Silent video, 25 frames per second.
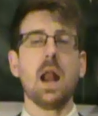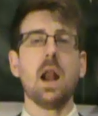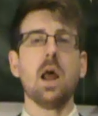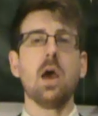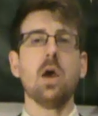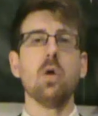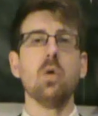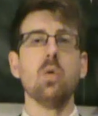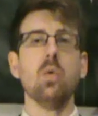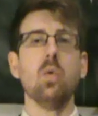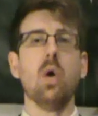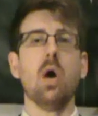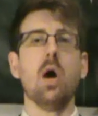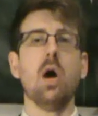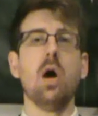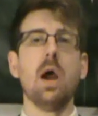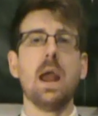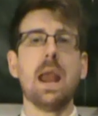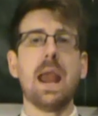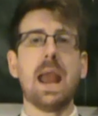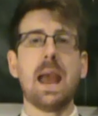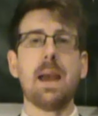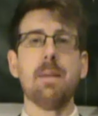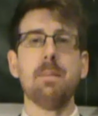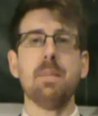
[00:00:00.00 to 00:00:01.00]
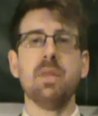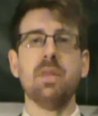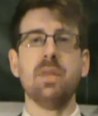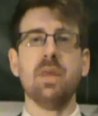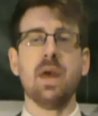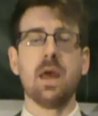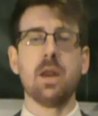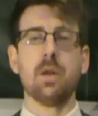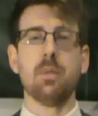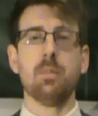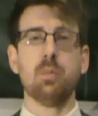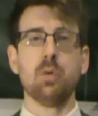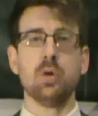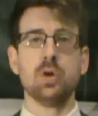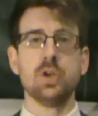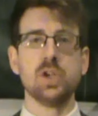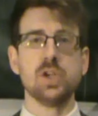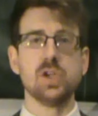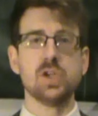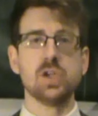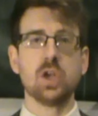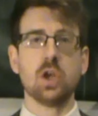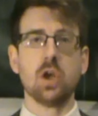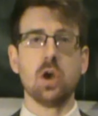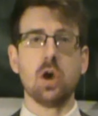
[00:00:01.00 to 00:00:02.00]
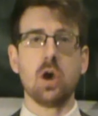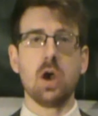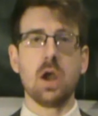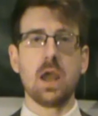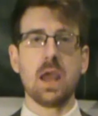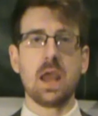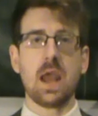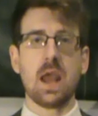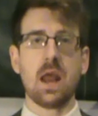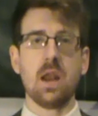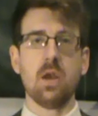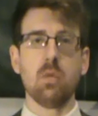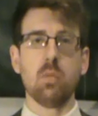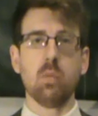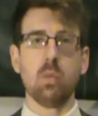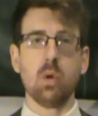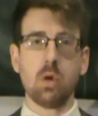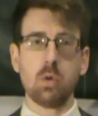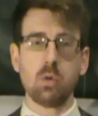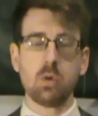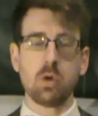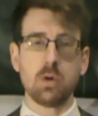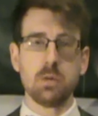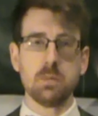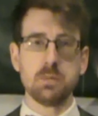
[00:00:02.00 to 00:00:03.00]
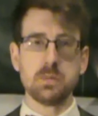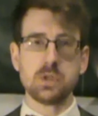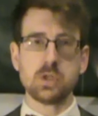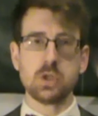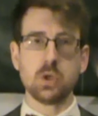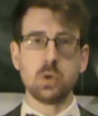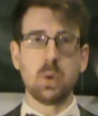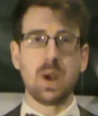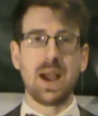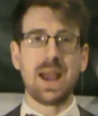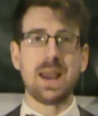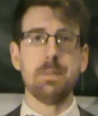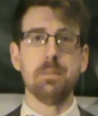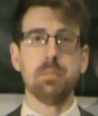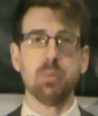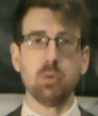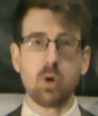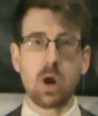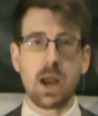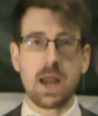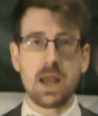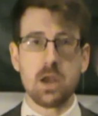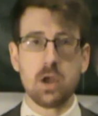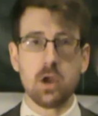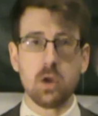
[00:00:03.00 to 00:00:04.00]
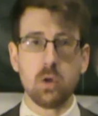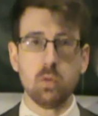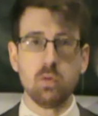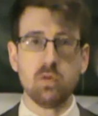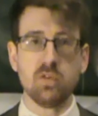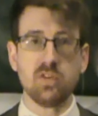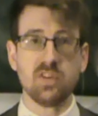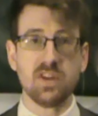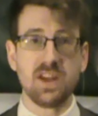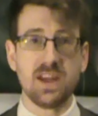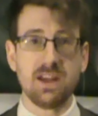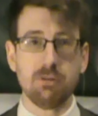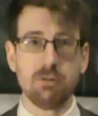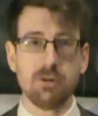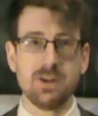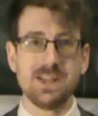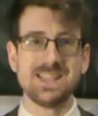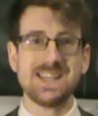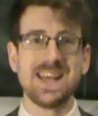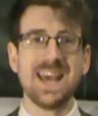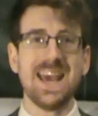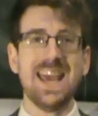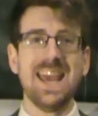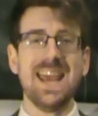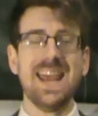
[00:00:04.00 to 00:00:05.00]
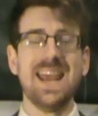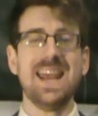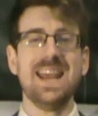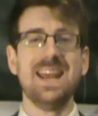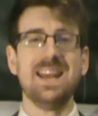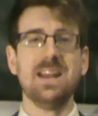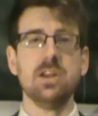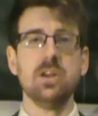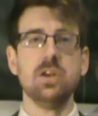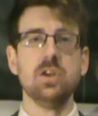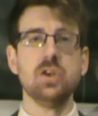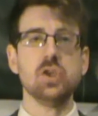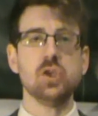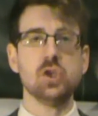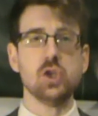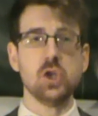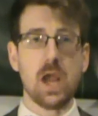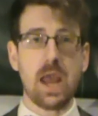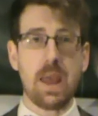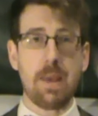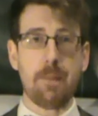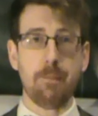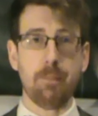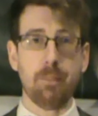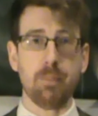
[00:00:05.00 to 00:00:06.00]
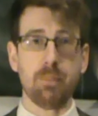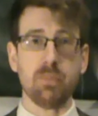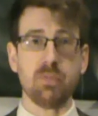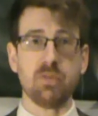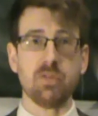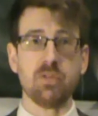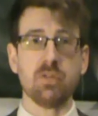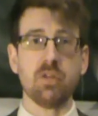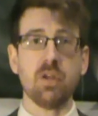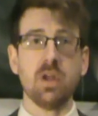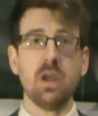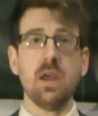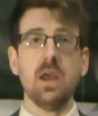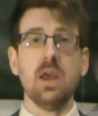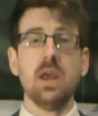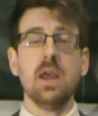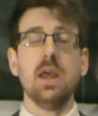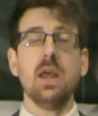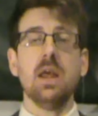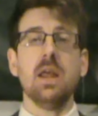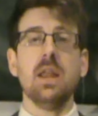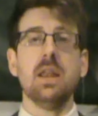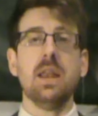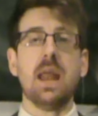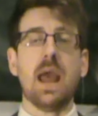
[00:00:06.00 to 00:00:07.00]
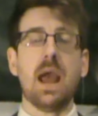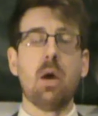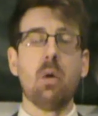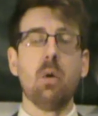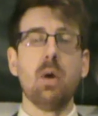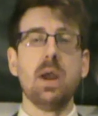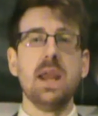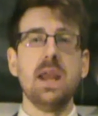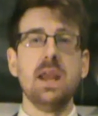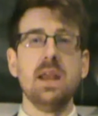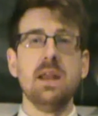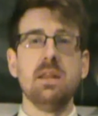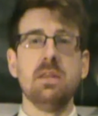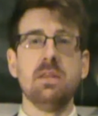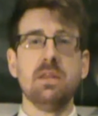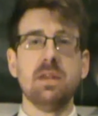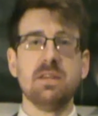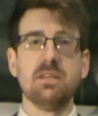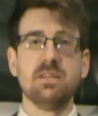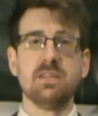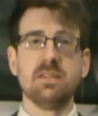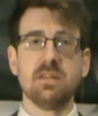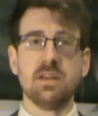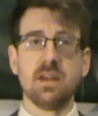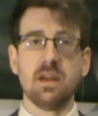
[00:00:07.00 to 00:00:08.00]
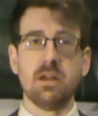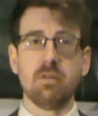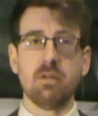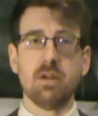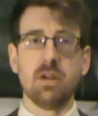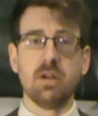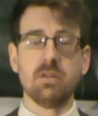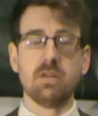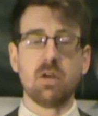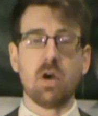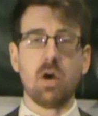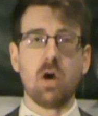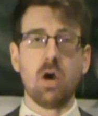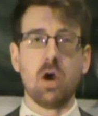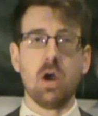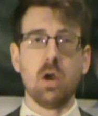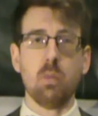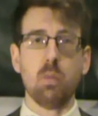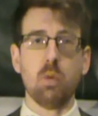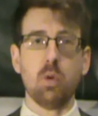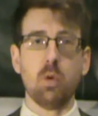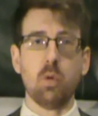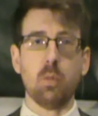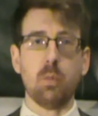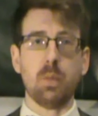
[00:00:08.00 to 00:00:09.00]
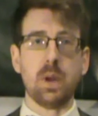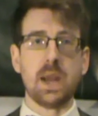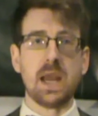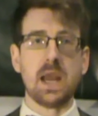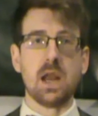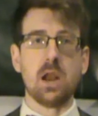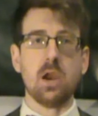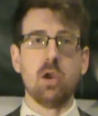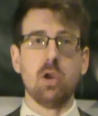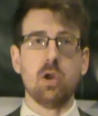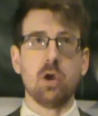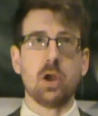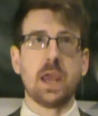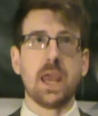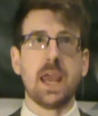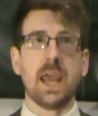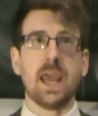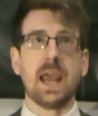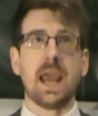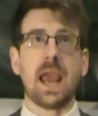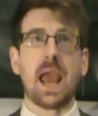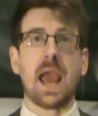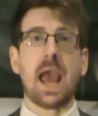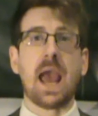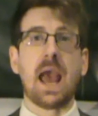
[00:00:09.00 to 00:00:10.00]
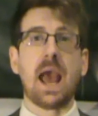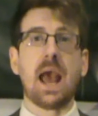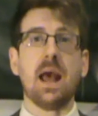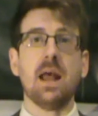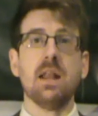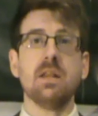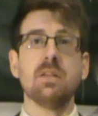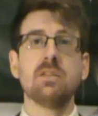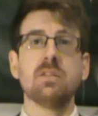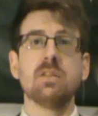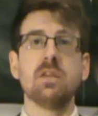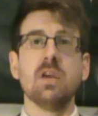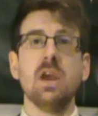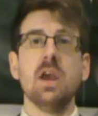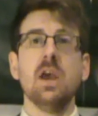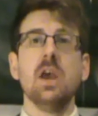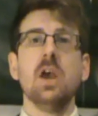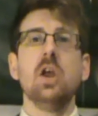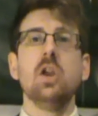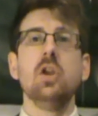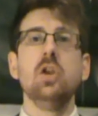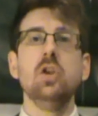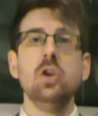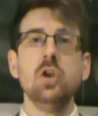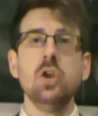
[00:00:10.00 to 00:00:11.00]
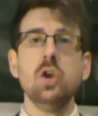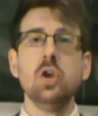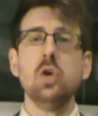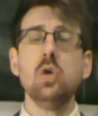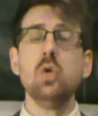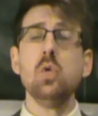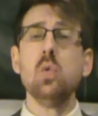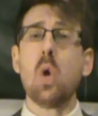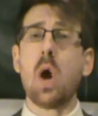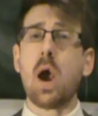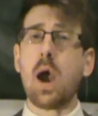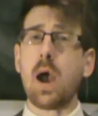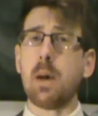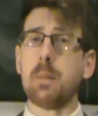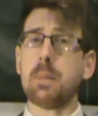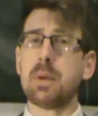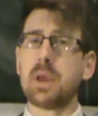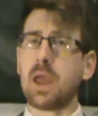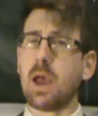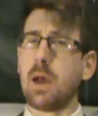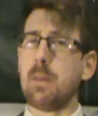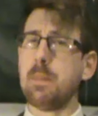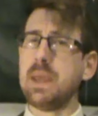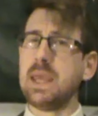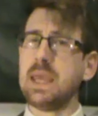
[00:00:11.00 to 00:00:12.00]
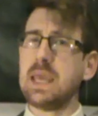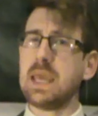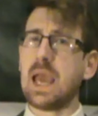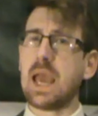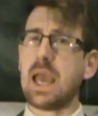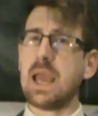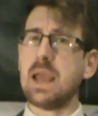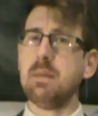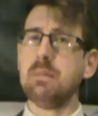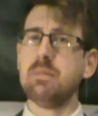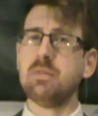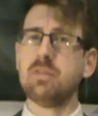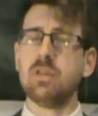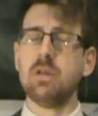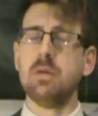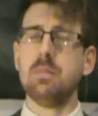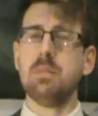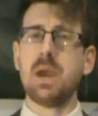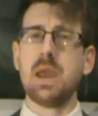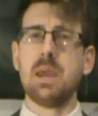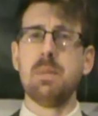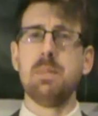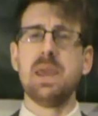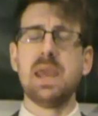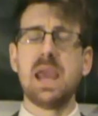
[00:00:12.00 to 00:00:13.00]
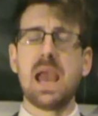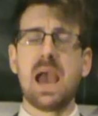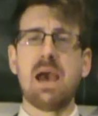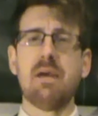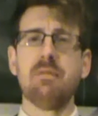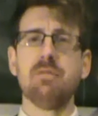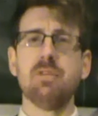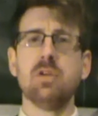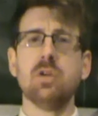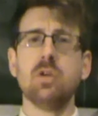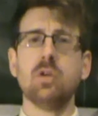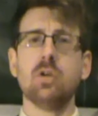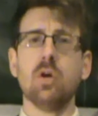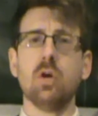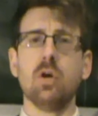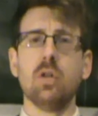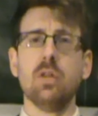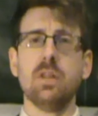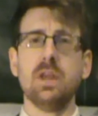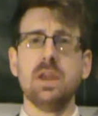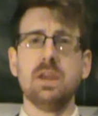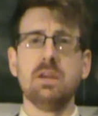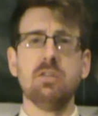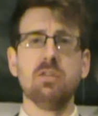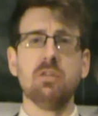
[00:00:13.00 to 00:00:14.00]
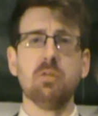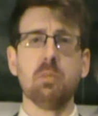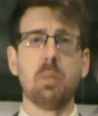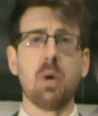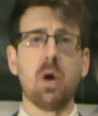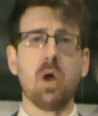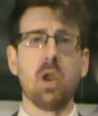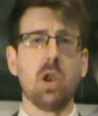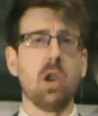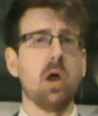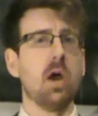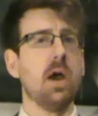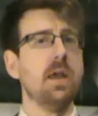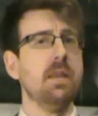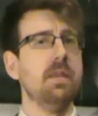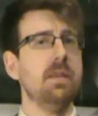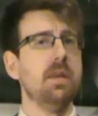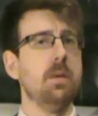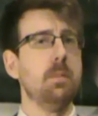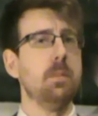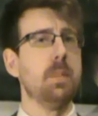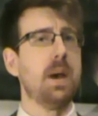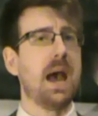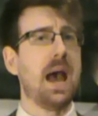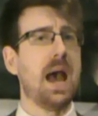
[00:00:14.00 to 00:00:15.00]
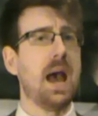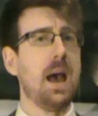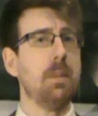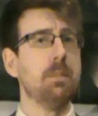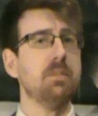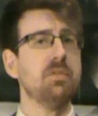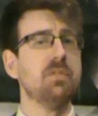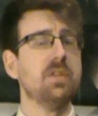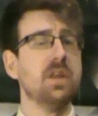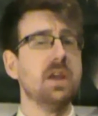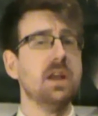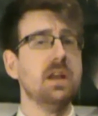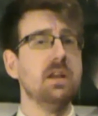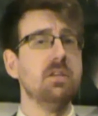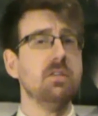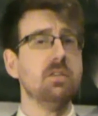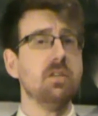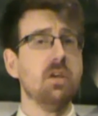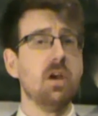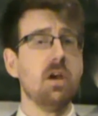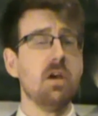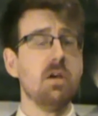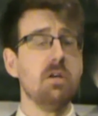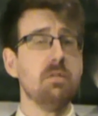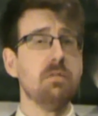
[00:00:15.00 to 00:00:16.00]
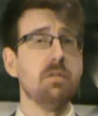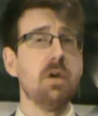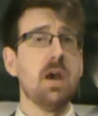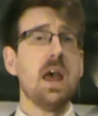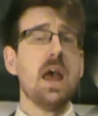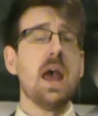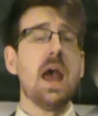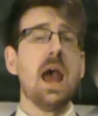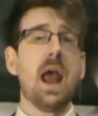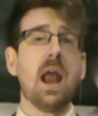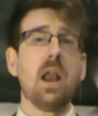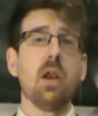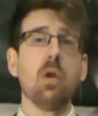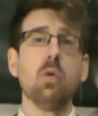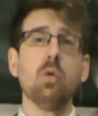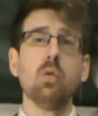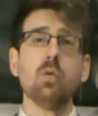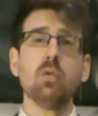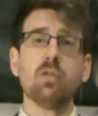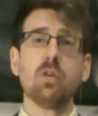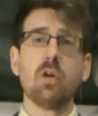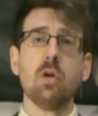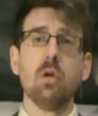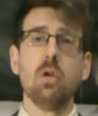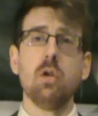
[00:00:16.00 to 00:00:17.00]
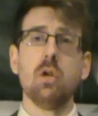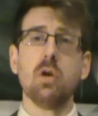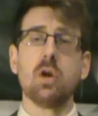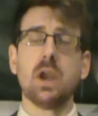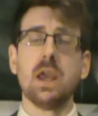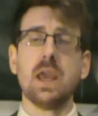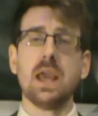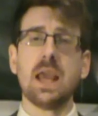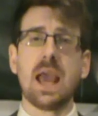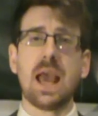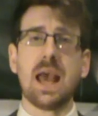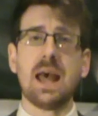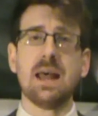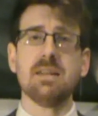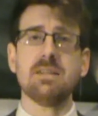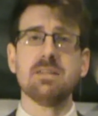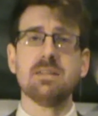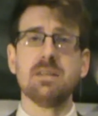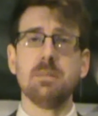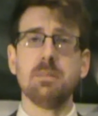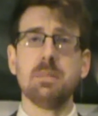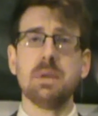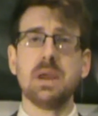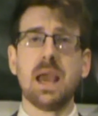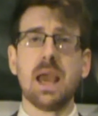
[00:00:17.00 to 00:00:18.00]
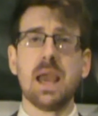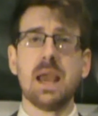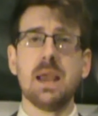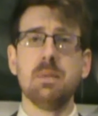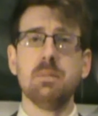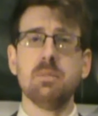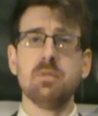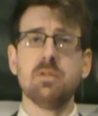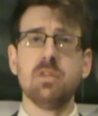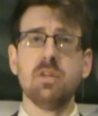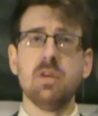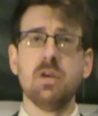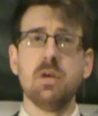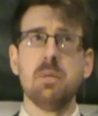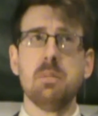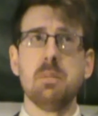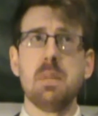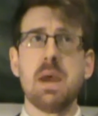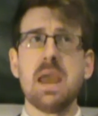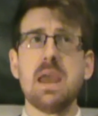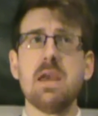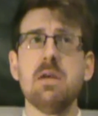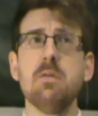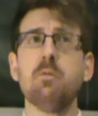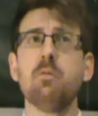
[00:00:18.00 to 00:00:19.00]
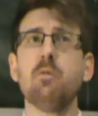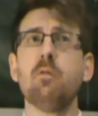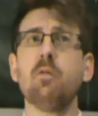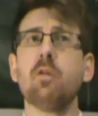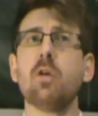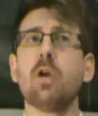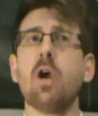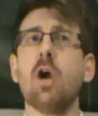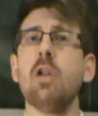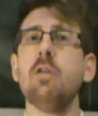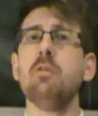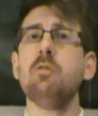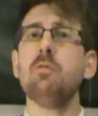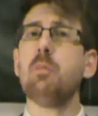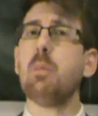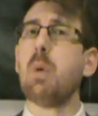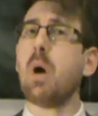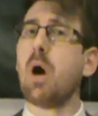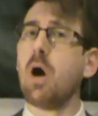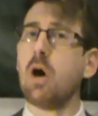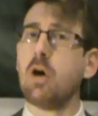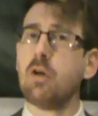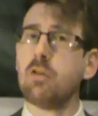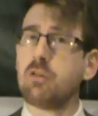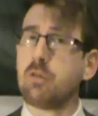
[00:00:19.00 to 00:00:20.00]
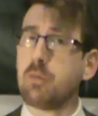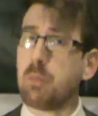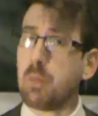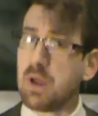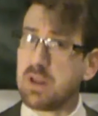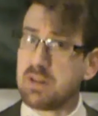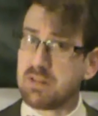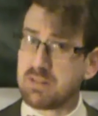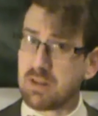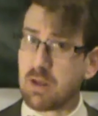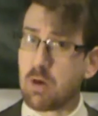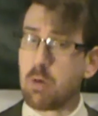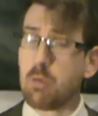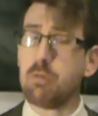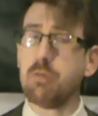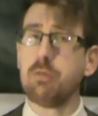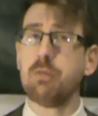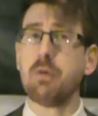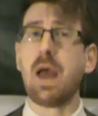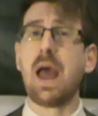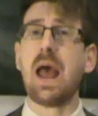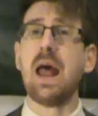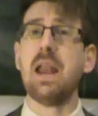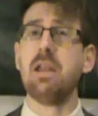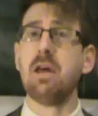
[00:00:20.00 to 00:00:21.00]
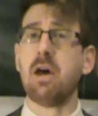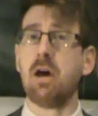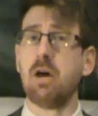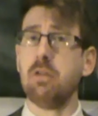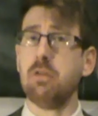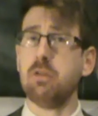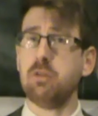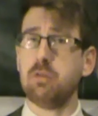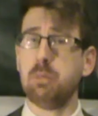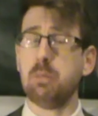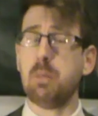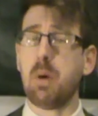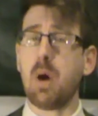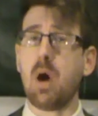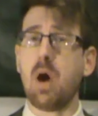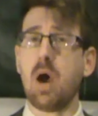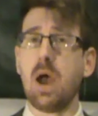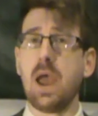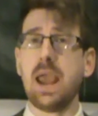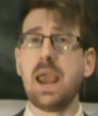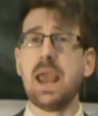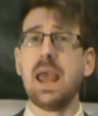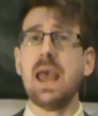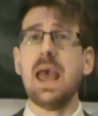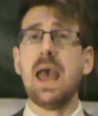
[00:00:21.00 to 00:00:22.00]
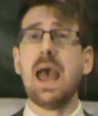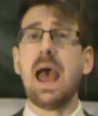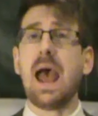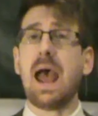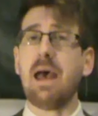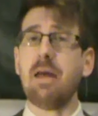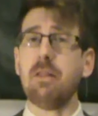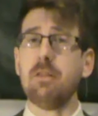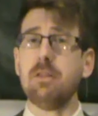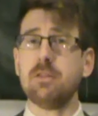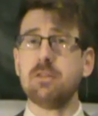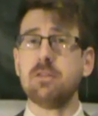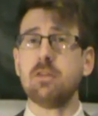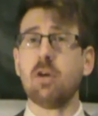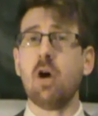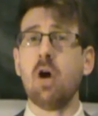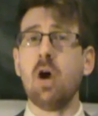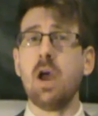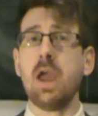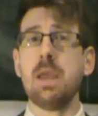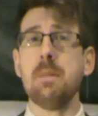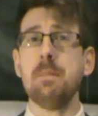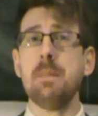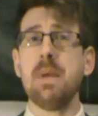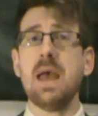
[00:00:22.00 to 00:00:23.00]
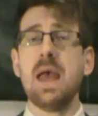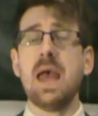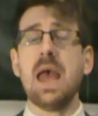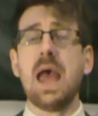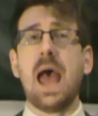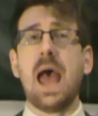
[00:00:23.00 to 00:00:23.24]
Hello, I am That British Guy, and welcome to a brand new series, Hidden Gems. Now, in this series, I will be looking at new upcoming games that maybe haven't got the spotlight that perhaps they deserve, and also looking at some games that may have kind of passed myself and others by at the time